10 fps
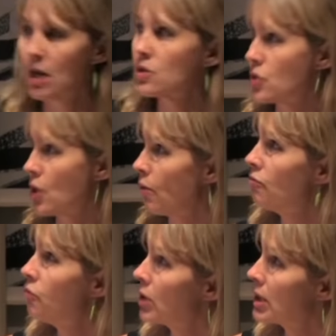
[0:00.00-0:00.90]
So,
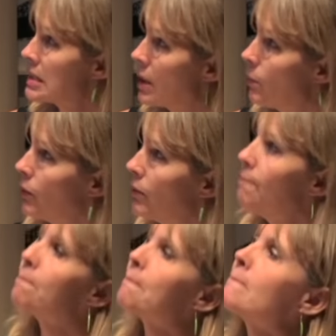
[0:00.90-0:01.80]
for example,
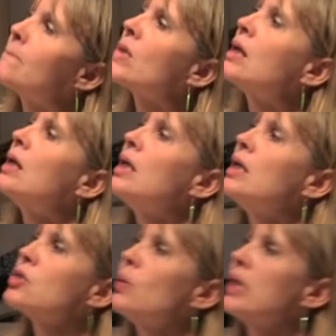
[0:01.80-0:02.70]

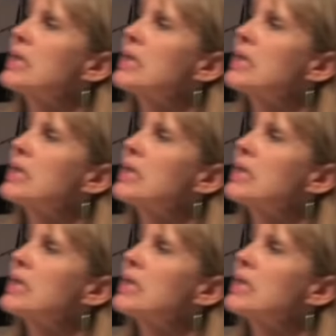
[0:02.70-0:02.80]
here's one